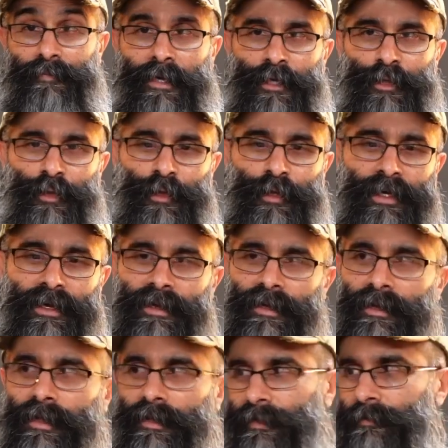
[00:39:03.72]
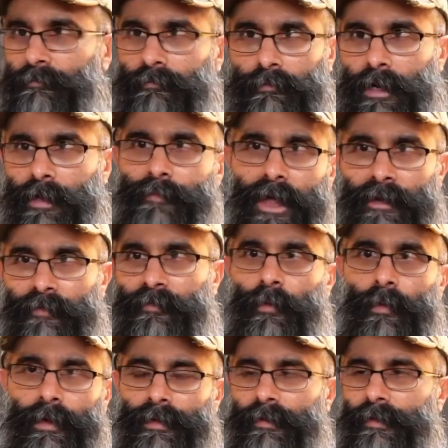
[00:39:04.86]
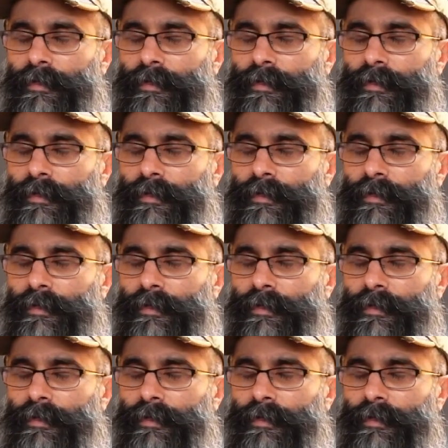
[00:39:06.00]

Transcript: picture, and then running back and forth.